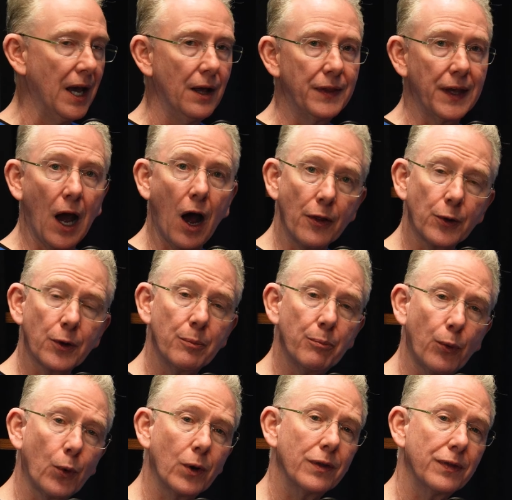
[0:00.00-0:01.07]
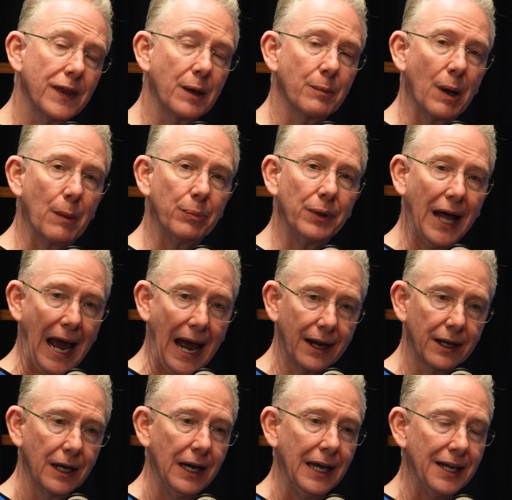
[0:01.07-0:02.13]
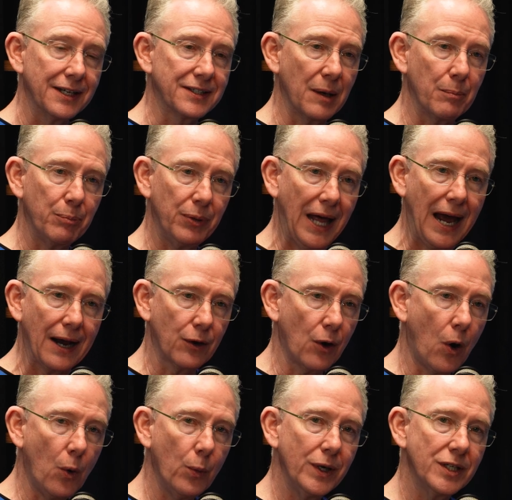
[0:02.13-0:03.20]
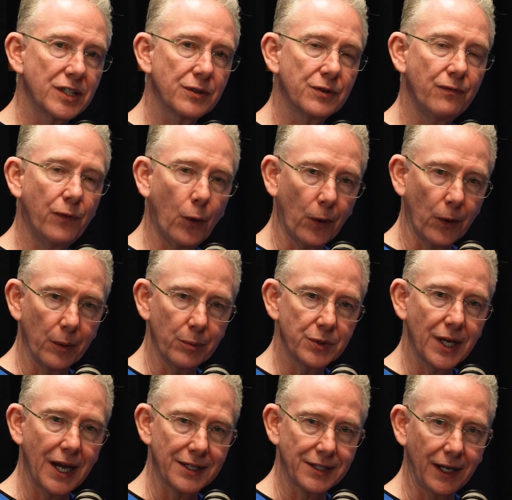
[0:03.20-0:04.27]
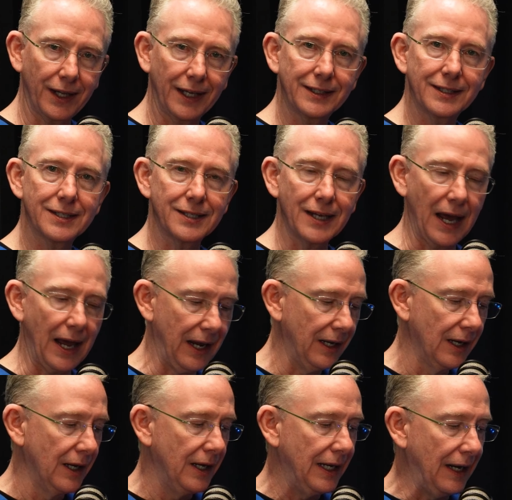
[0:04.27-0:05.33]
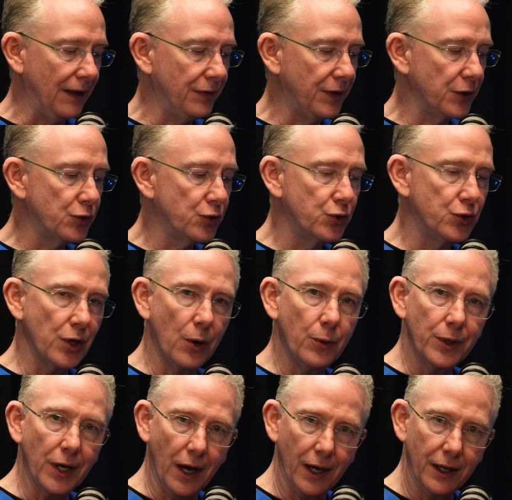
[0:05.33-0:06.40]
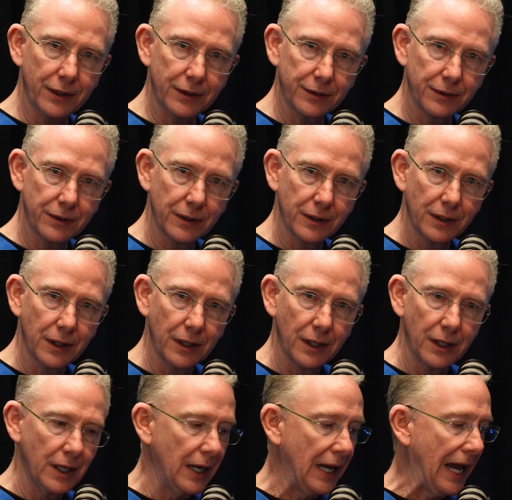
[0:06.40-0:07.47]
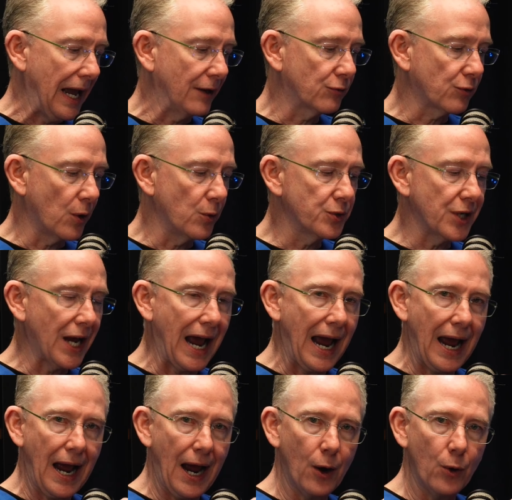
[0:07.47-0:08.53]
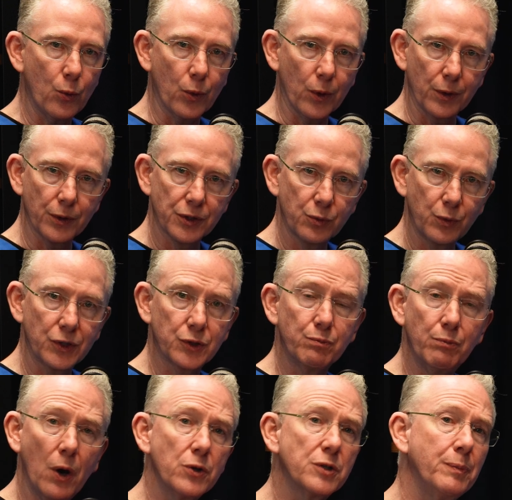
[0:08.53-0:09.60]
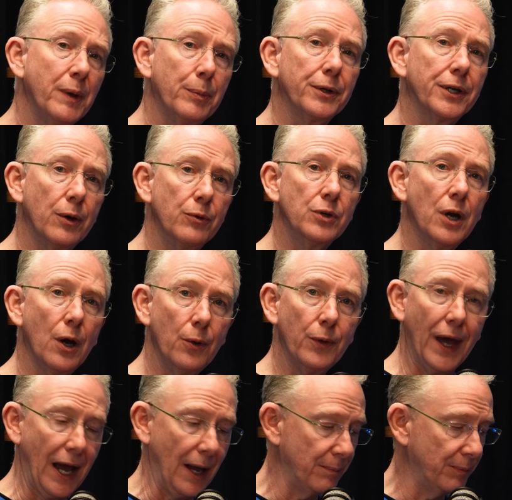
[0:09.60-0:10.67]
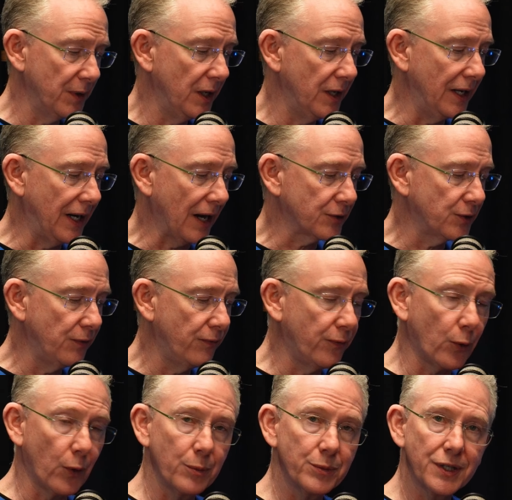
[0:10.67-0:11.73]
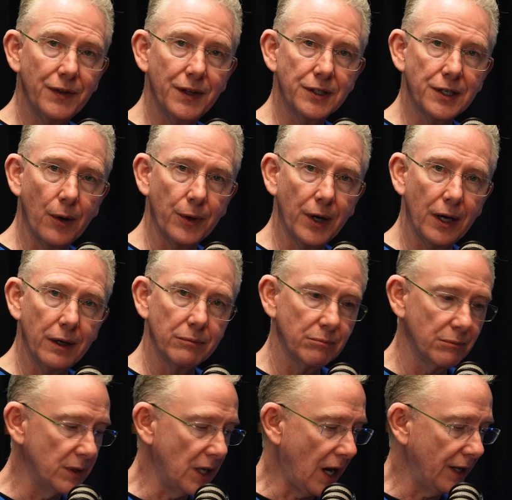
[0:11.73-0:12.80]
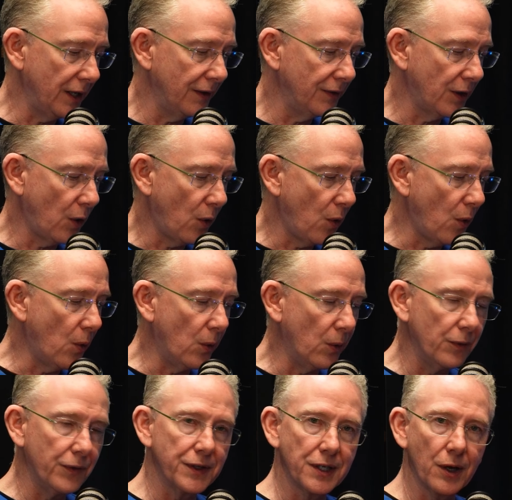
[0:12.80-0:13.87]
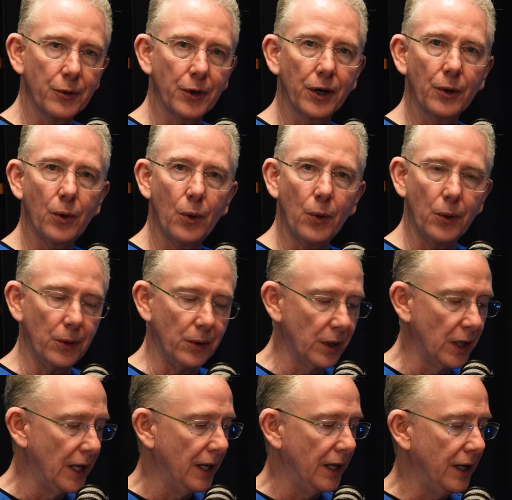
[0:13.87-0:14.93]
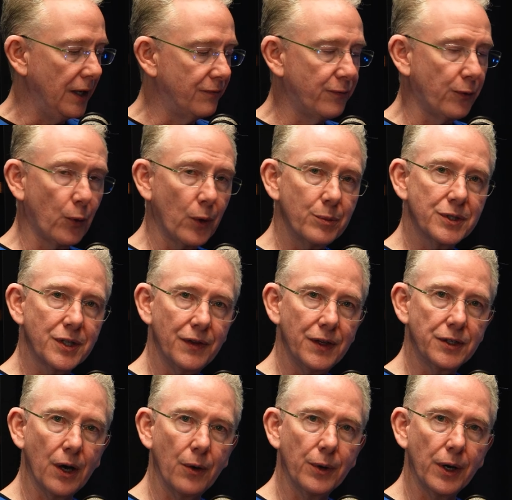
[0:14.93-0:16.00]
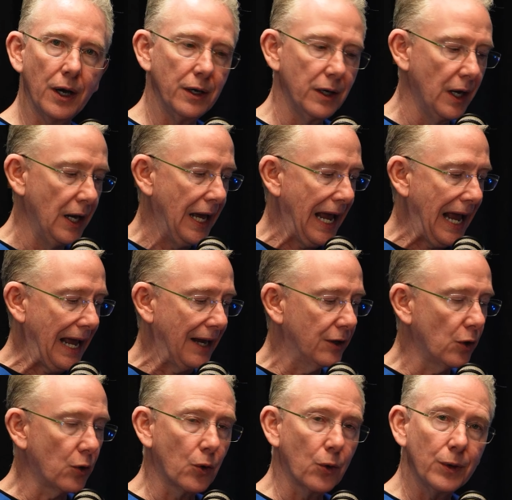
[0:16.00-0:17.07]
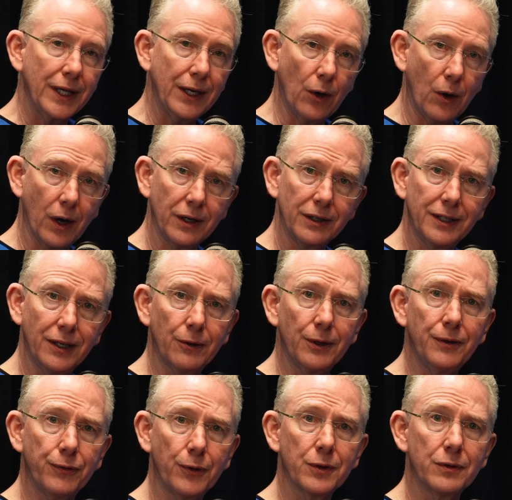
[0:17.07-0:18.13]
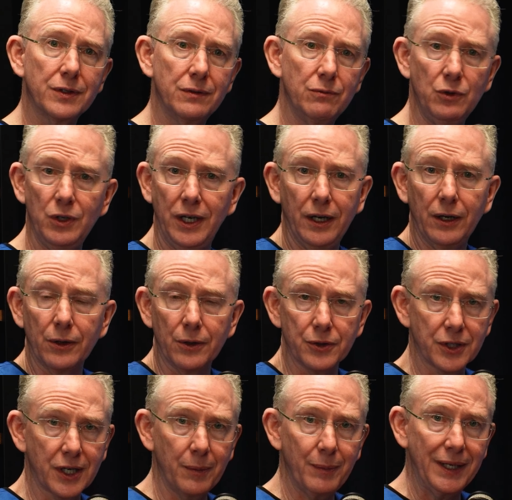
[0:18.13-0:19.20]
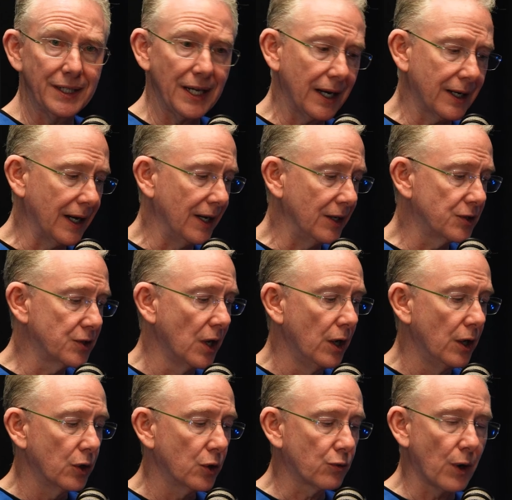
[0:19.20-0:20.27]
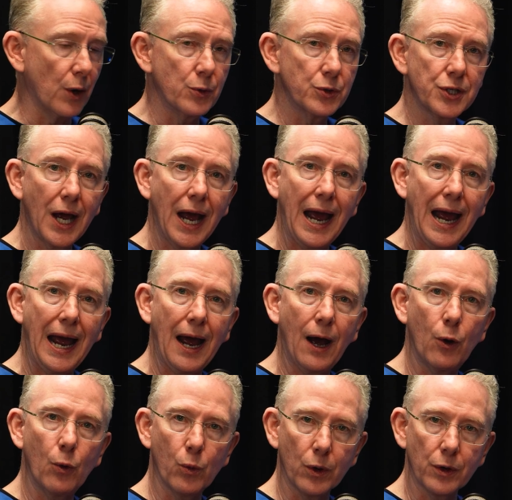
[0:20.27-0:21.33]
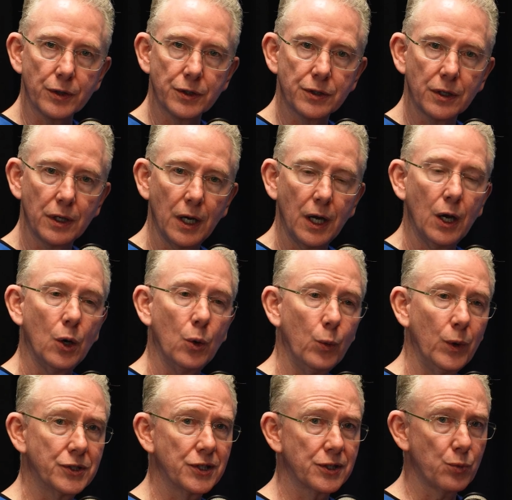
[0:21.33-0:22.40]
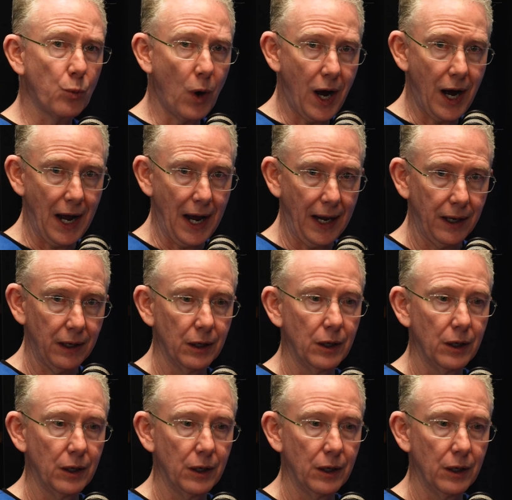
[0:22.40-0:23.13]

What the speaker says: The other important thing about plaque is that plaque always forms, as I like to say, in the donut and grows outwards, which most people don't know that. It actually forms in the donut, not in the hole, the donut hole. It forms in the donut, and early on, literally for years, can be decades, grows outwards, which is why,